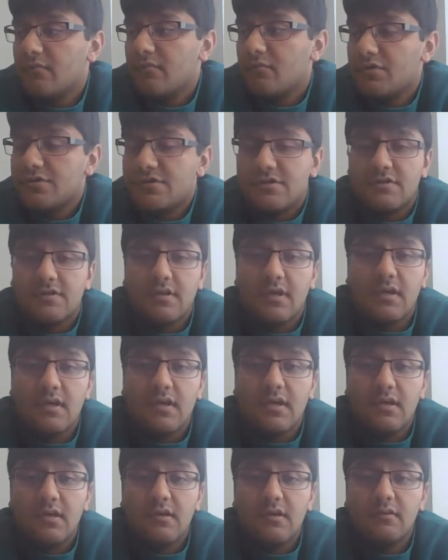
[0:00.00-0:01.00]
which
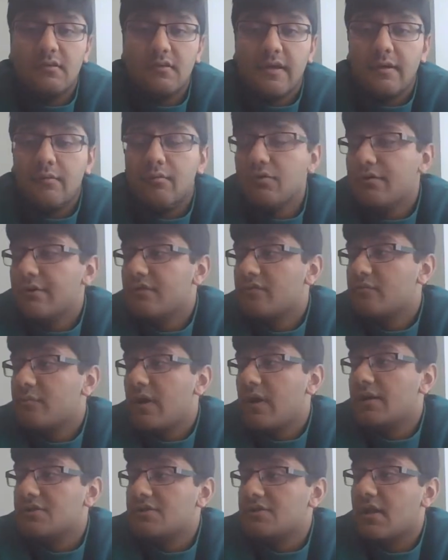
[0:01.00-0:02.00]
they labeled as
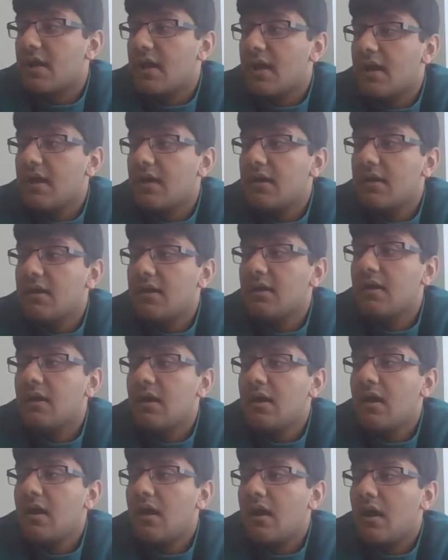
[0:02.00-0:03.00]
patient A,
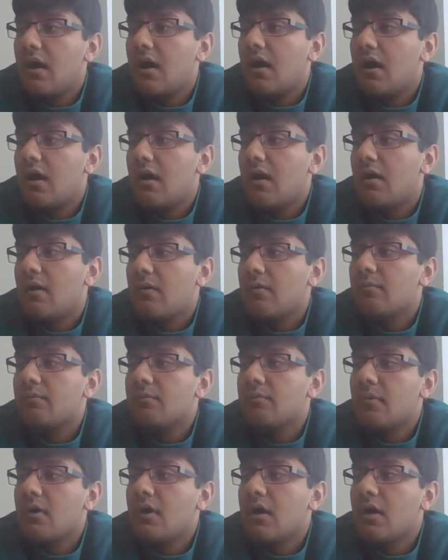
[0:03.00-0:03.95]
um,